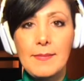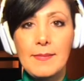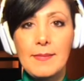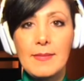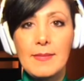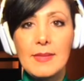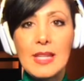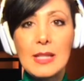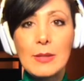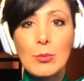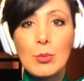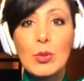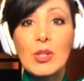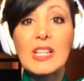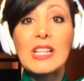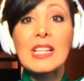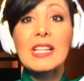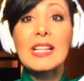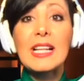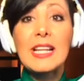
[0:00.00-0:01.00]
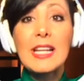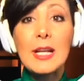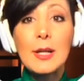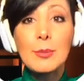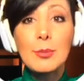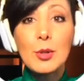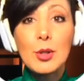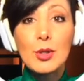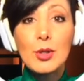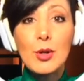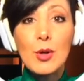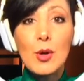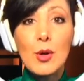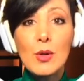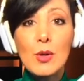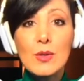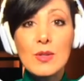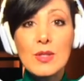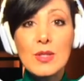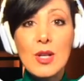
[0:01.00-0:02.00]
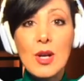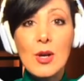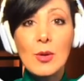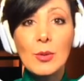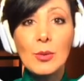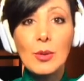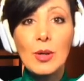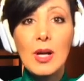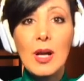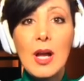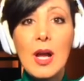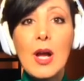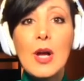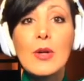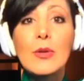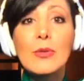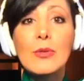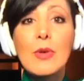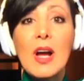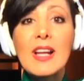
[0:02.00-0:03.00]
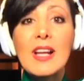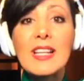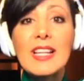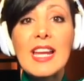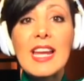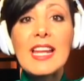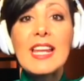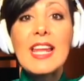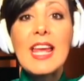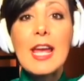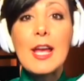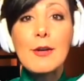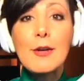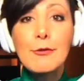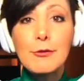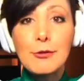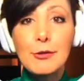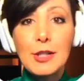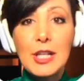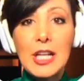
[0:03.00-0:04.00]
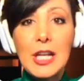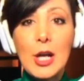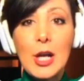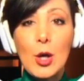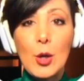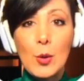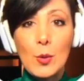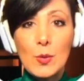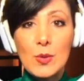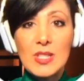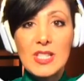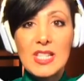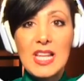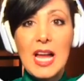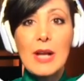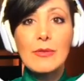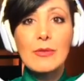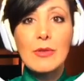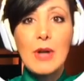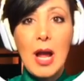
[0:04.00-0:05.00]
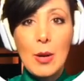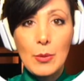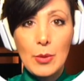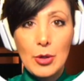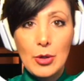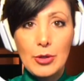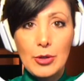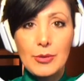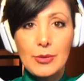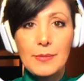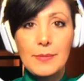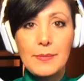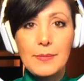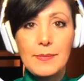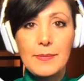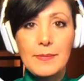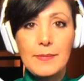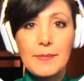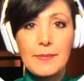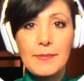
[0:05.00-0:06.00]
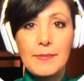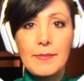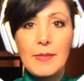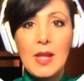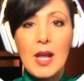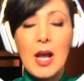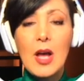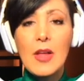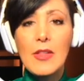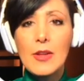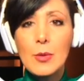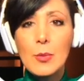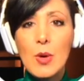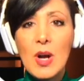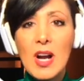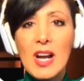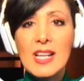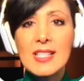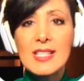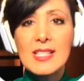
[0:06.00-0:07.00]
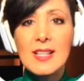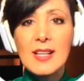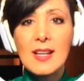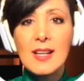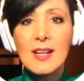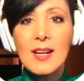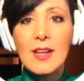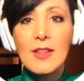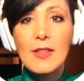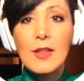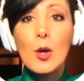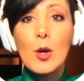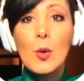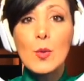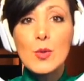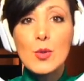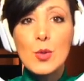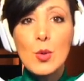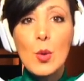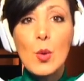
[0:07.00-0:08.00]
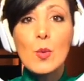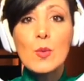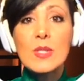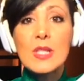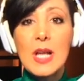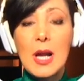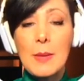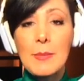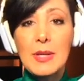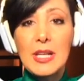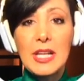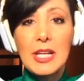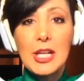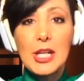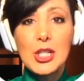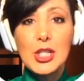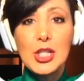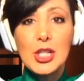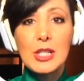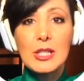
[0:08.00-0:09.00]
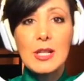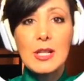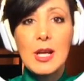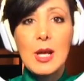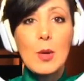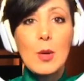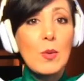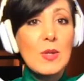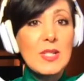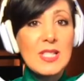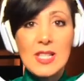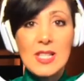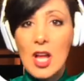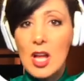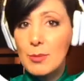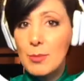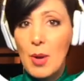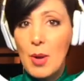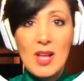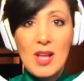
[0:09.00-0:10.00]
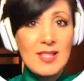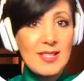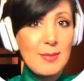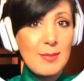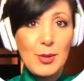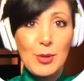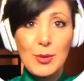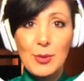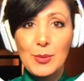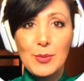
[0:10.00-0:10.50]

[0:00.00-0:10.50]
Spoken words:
Network layer protocols, though, run in every host and router. Otherwise, the host-to-host communication was not possible.